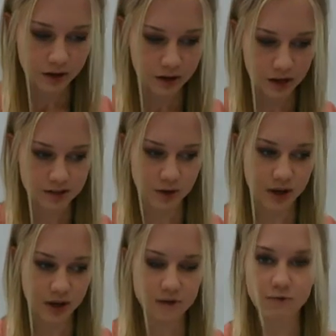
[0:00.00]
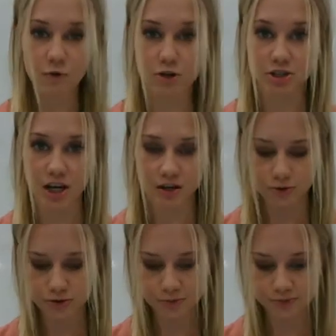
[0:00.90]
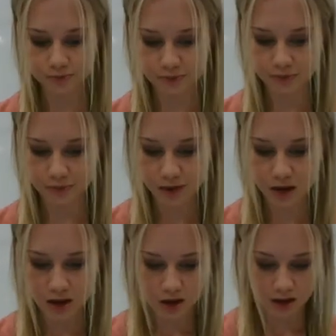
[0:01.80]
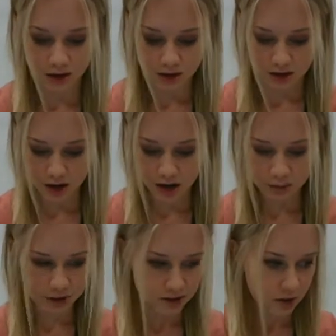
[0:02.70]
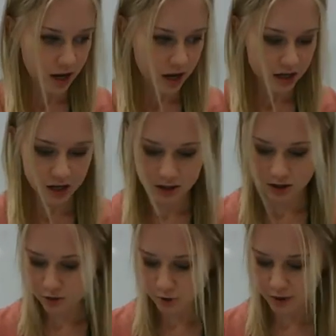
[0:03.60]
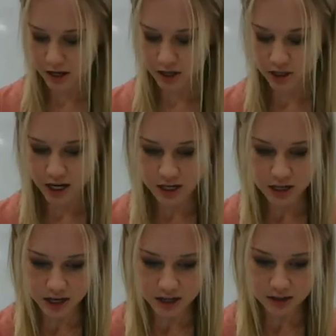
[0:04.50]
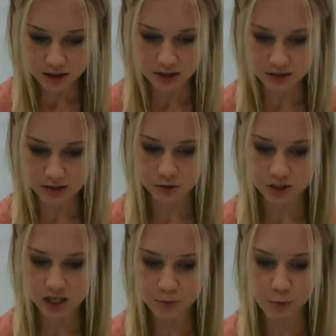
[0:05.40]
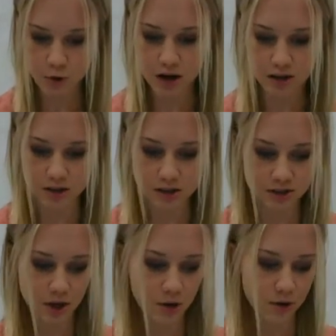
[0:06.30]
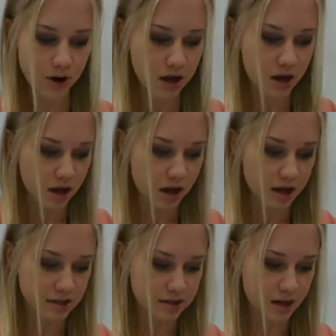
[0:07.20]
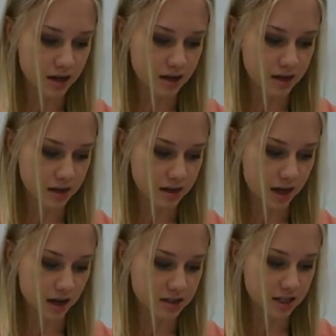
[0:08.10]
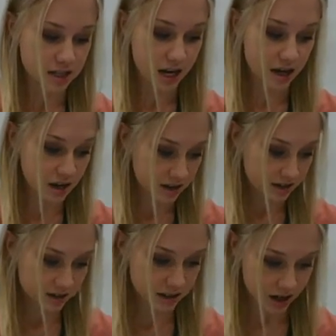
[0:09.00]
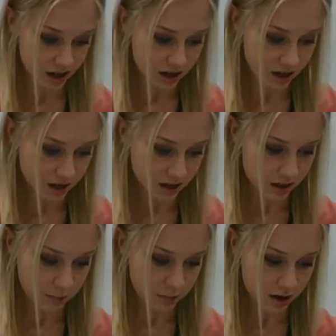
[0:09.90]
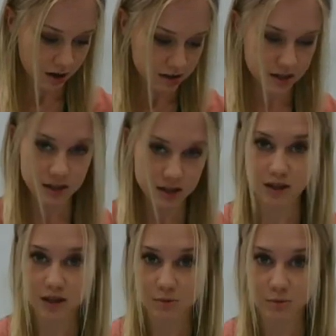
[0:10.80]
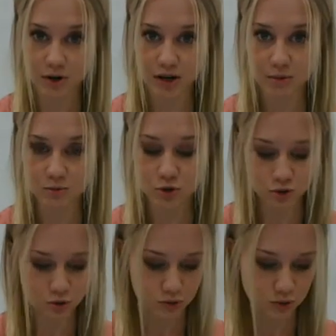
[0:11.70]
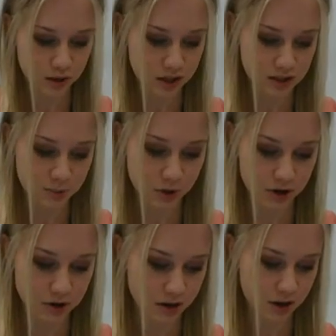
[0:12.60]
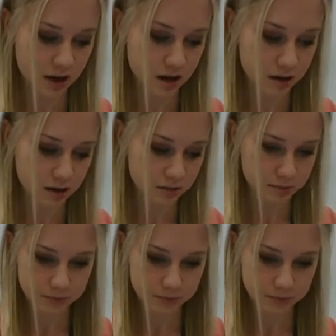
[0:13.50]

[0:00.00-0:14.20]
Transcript: Okay, so it kind of foreshadows. Um, let's go ahead and go to page 89. So deep water. So it says that today is the day that Pa said that they could bring them to this part of the lake.